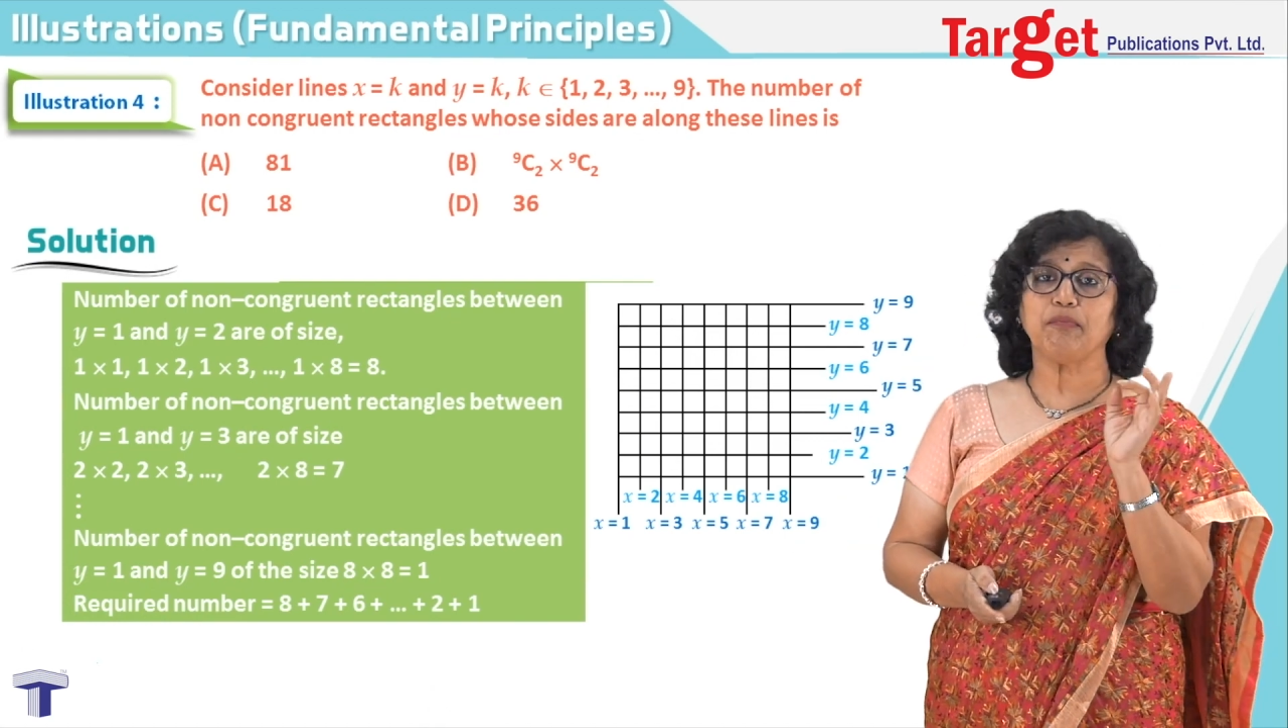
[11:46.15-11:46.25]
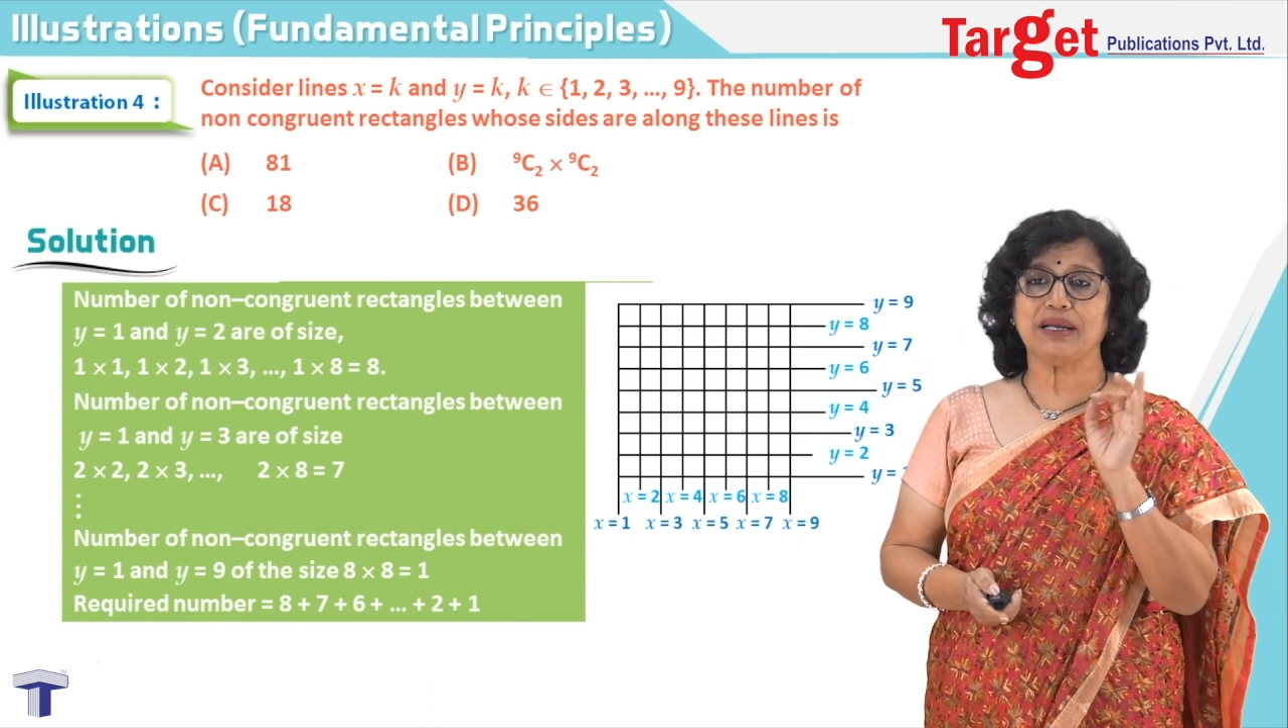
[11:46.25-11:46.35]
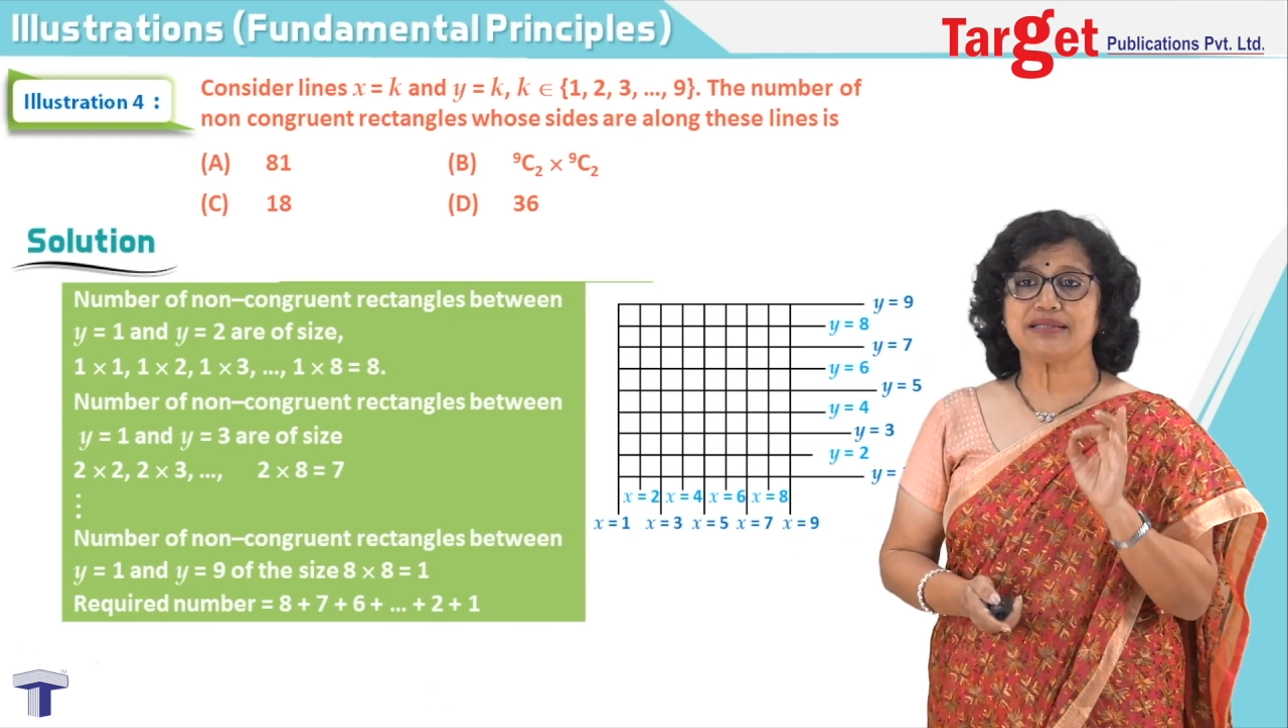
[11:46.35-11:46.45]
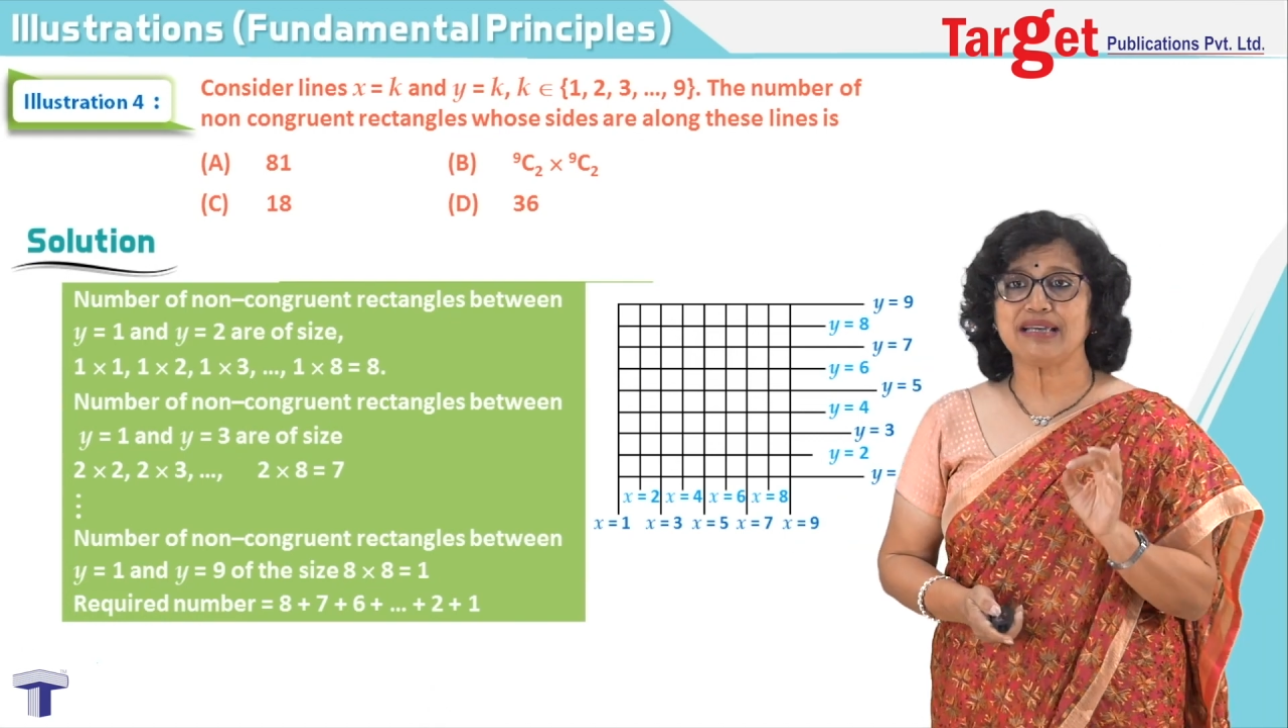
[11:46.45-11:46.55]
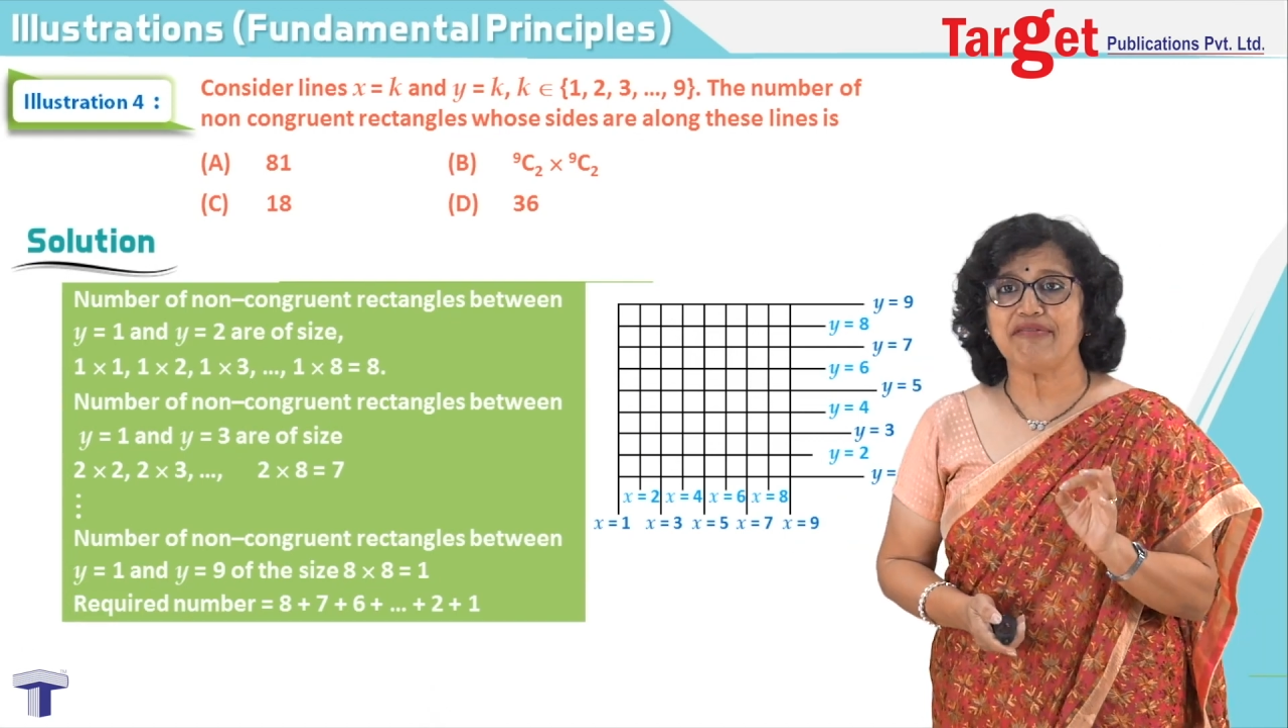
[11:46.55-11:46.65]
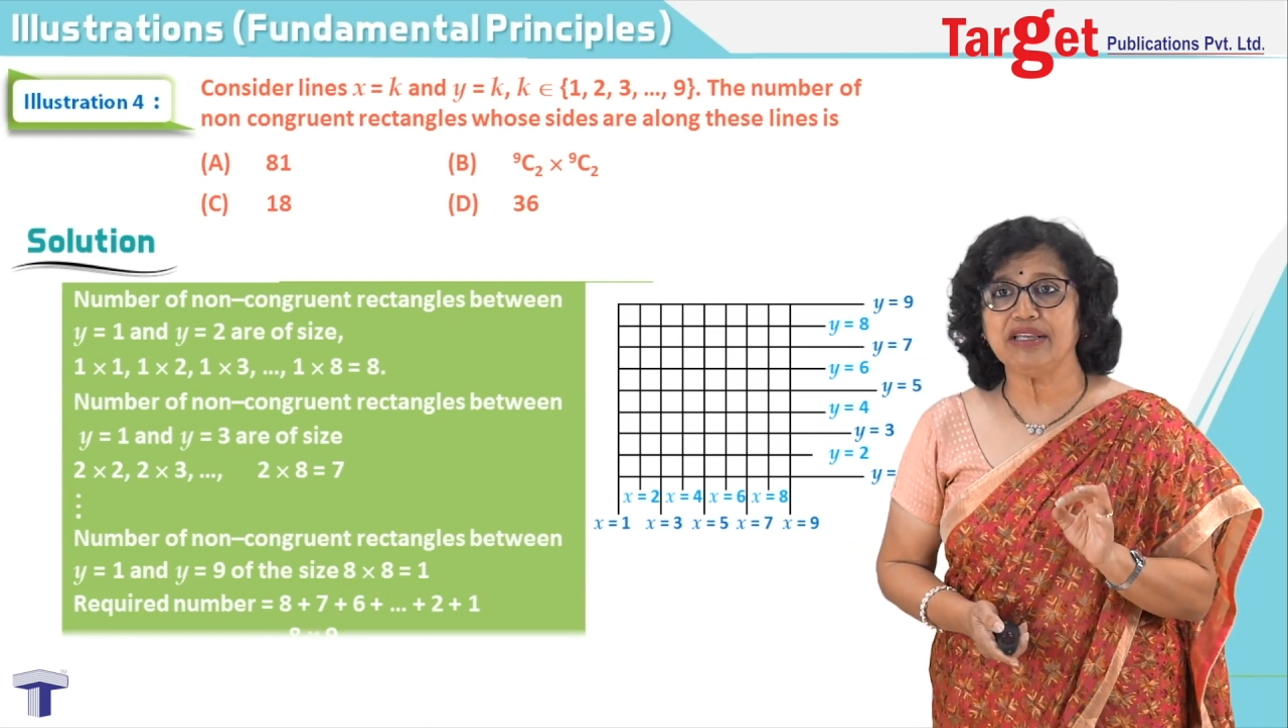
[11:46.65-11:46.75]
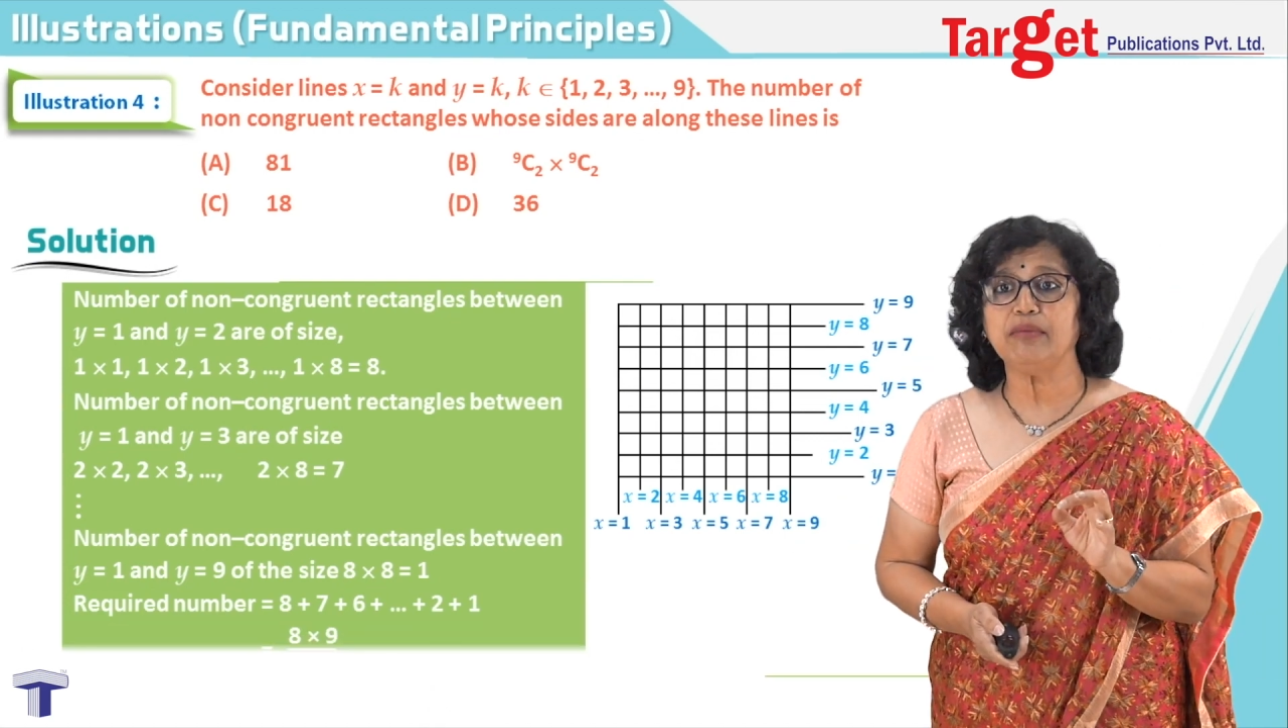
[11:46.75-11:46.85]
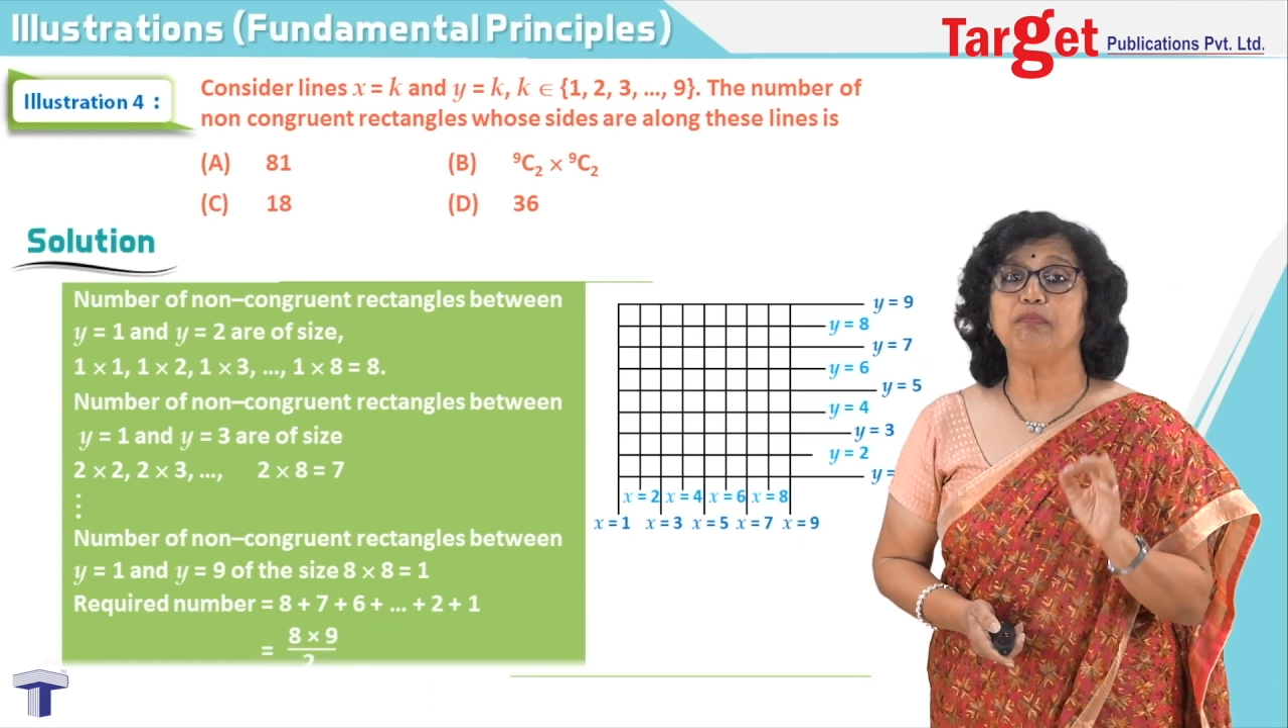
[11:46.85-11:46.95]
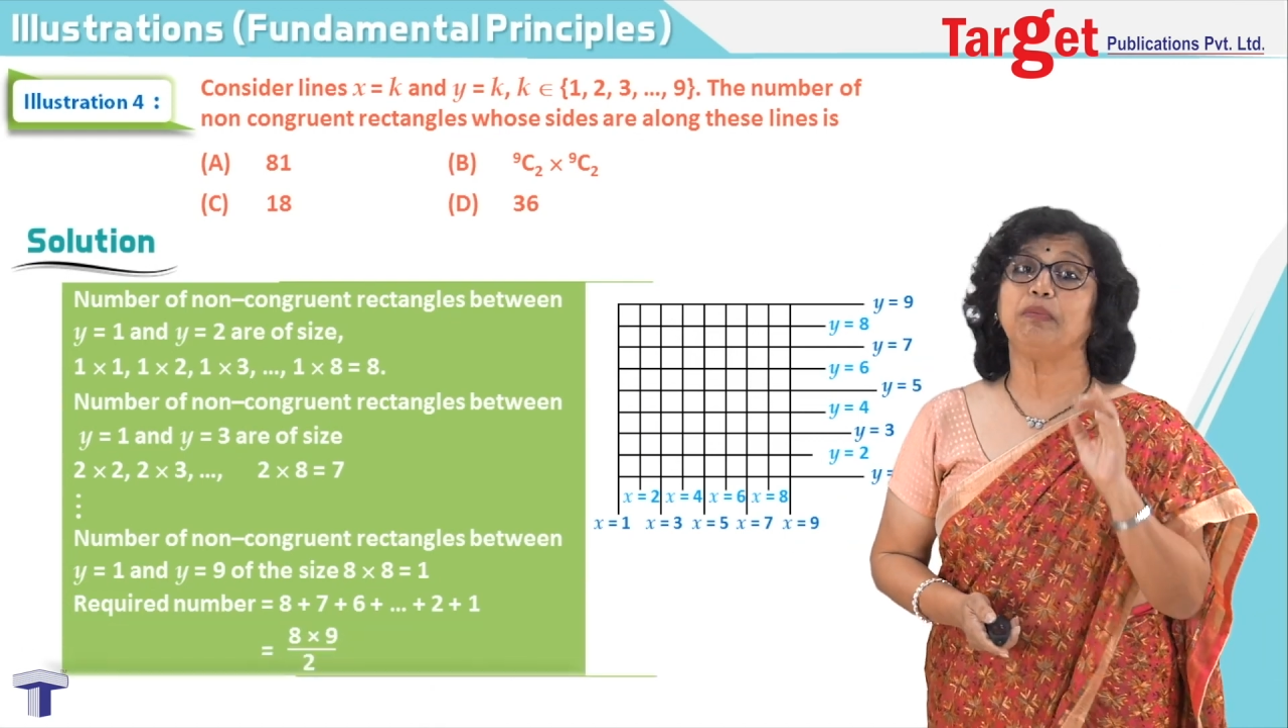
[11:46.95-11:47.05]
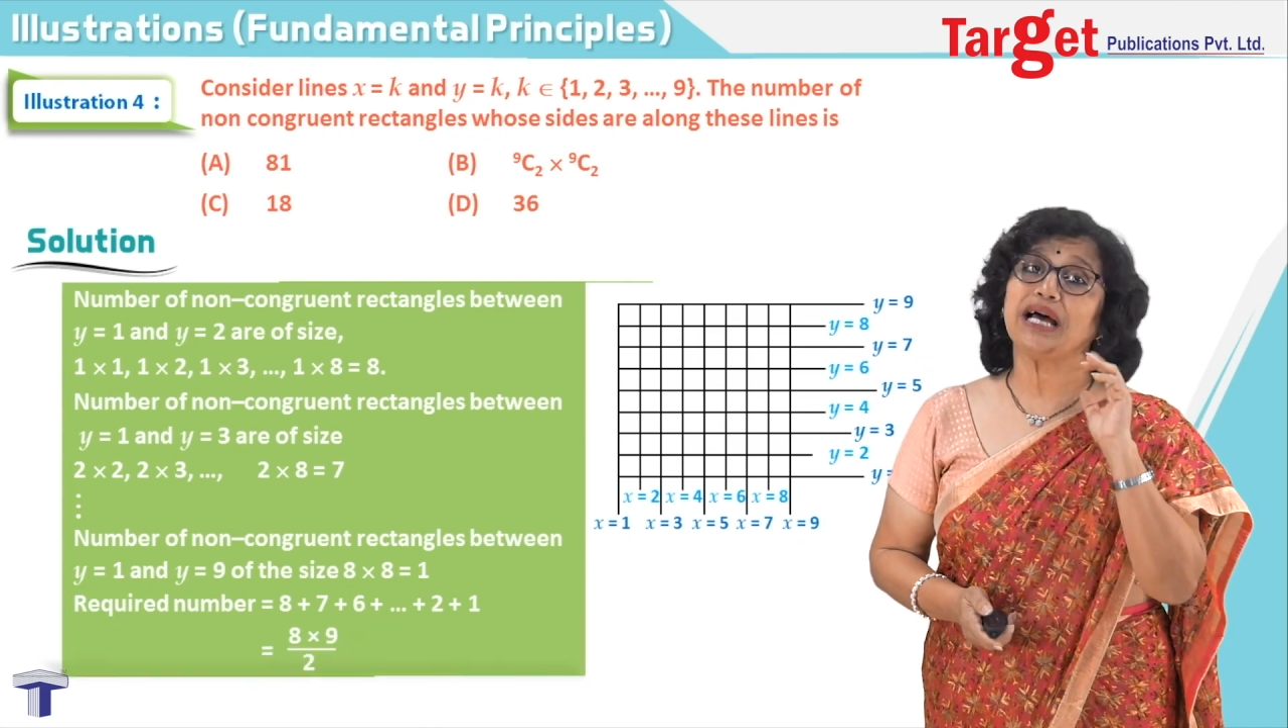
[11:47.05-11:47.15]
plus 7